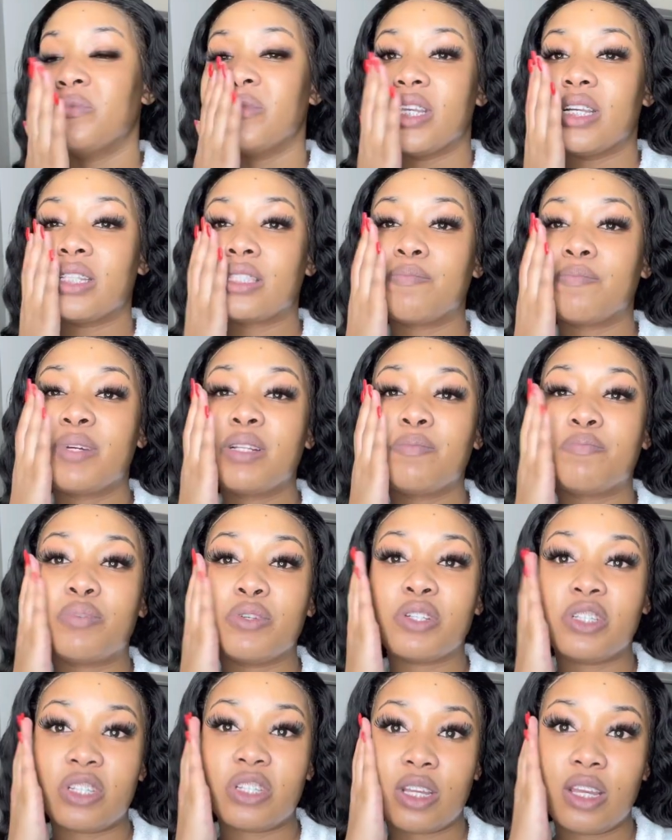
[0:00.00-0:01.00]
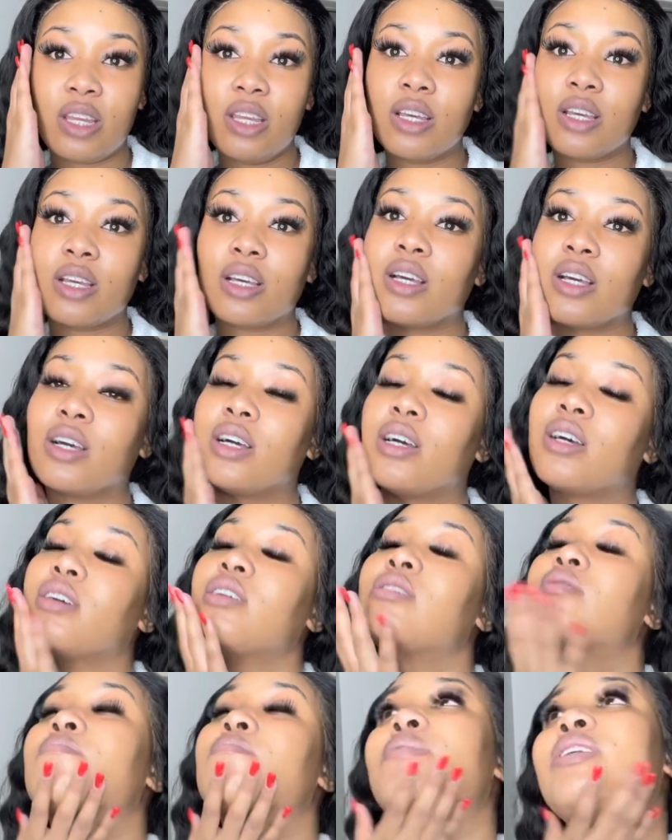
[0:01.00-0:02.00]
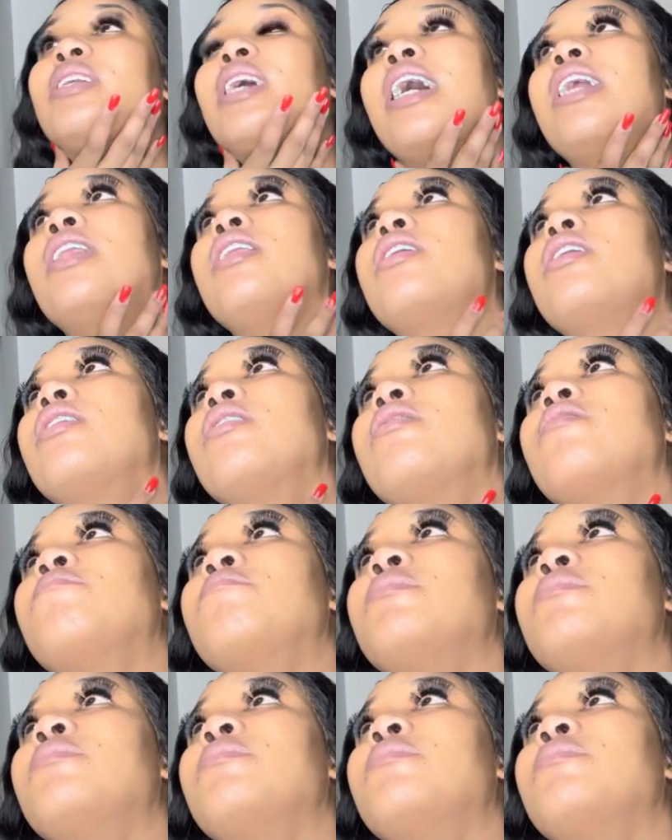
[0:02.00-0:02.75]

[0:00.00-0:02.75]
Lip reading: It's a bit bougie, but I love me